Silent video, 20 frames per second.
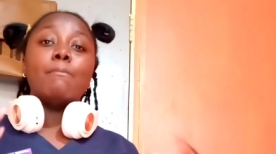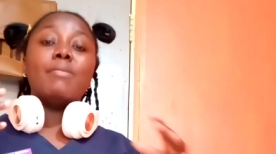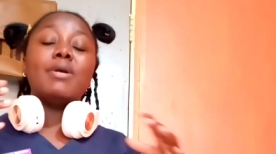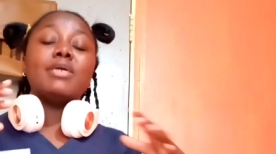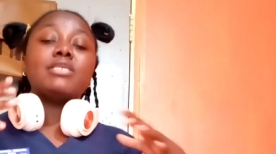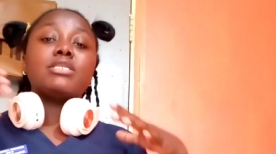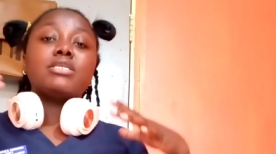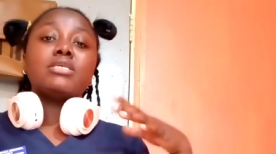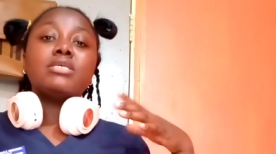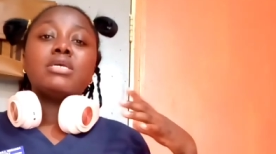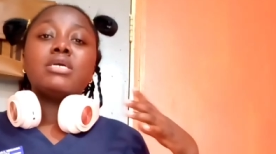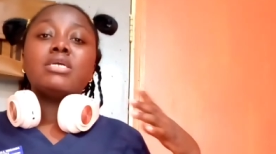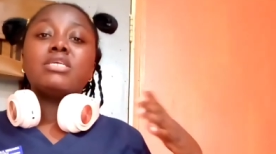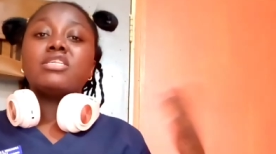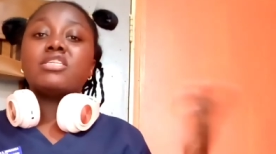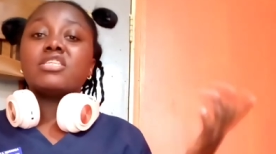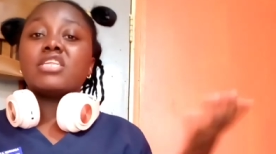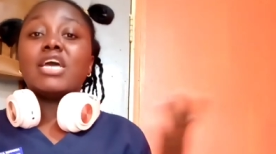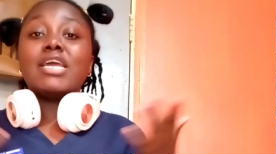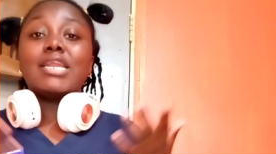But
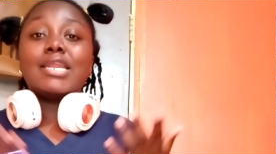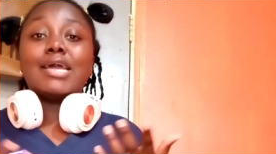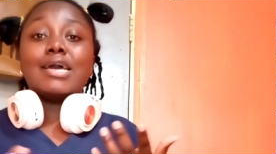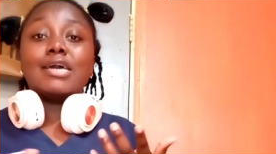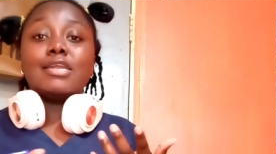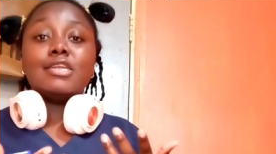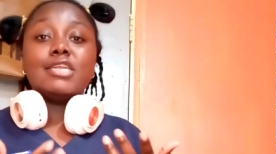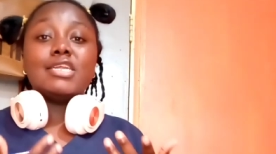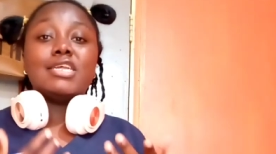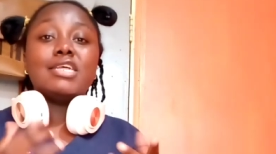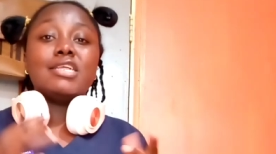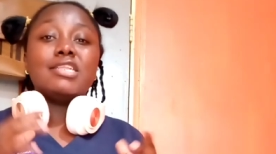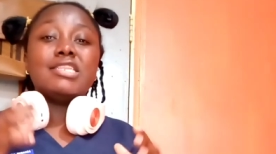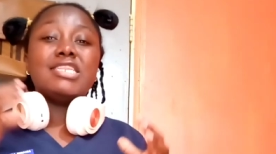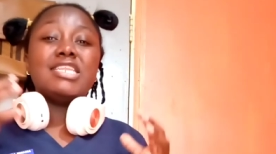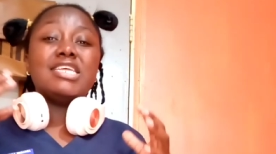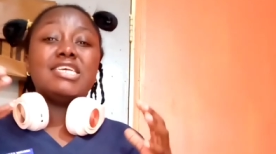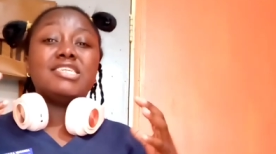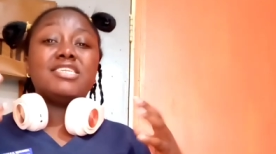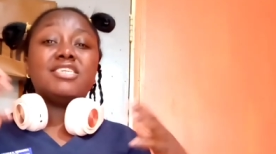standard,
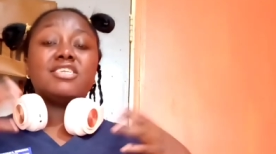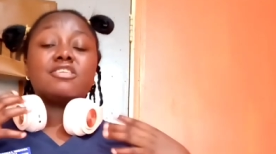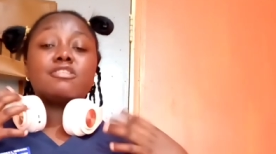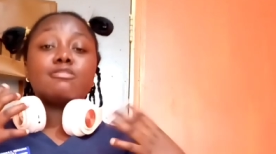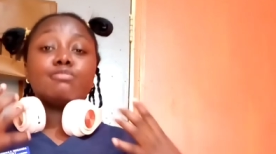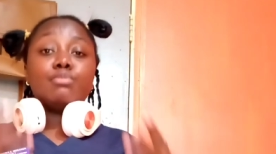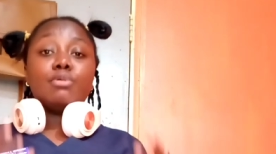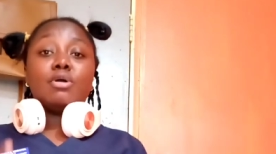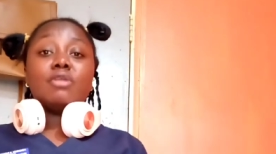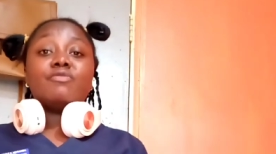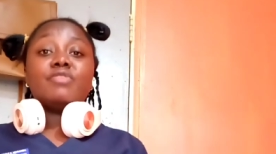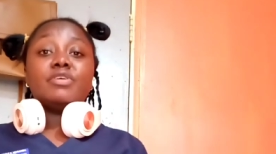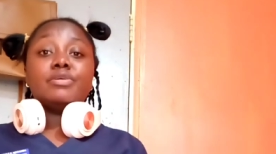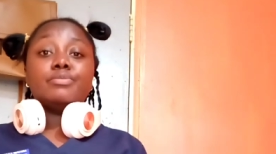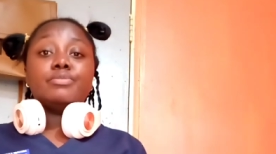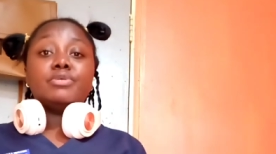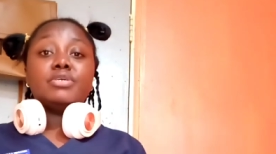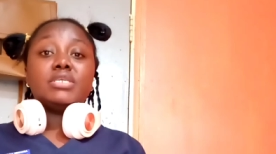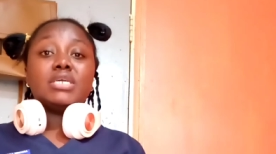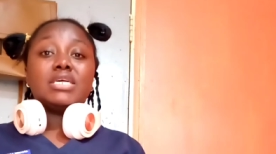there's just small
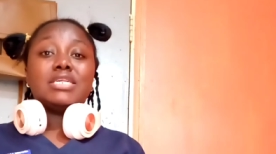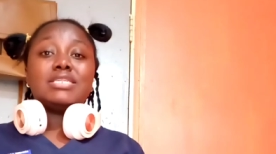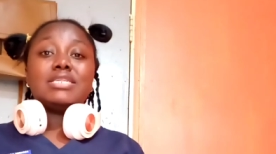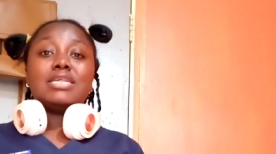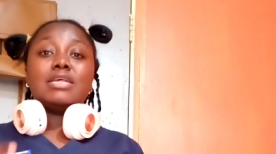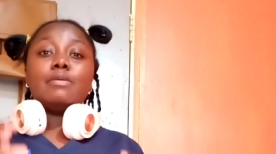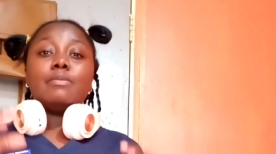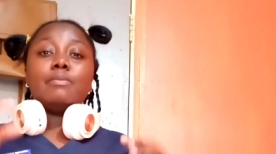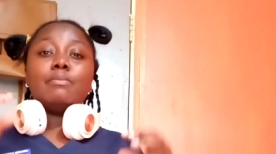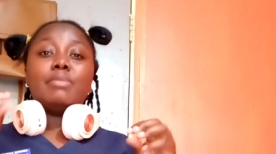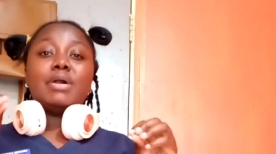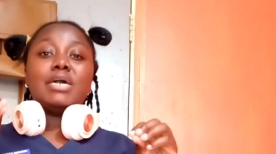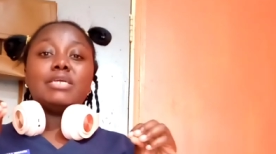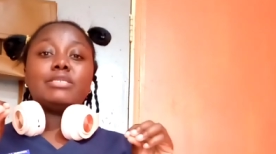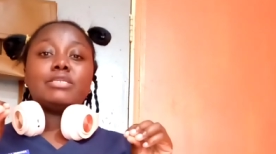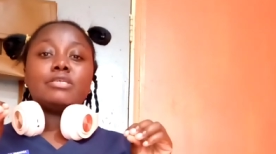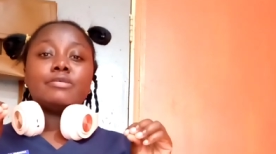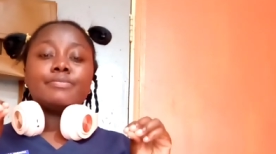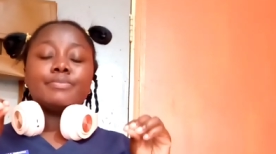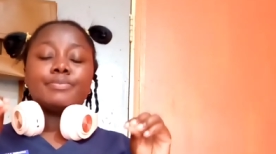vibrators,
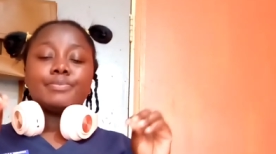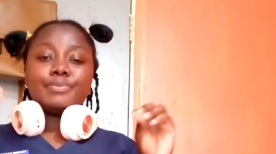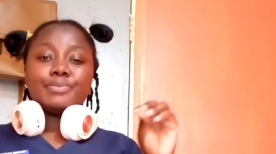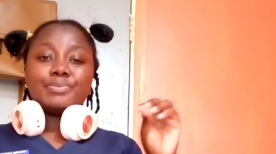but